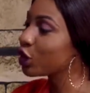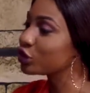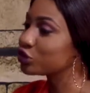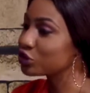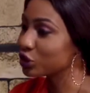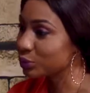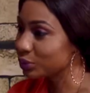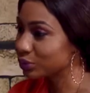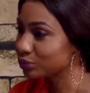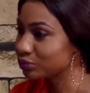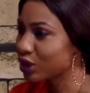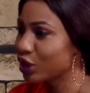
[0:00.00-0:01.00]
courtship.
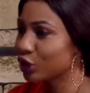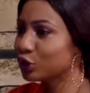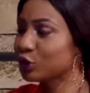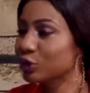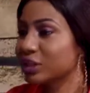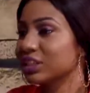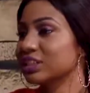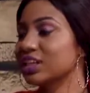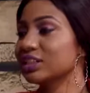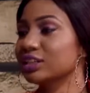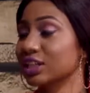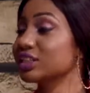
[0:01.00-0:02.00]
You know, you said
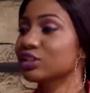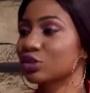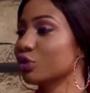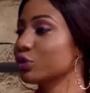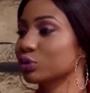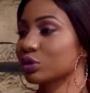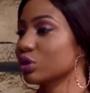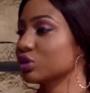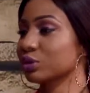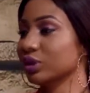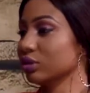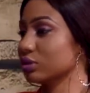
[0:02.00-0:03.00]
dating is confused with
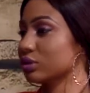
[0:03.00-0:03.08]
courtship. You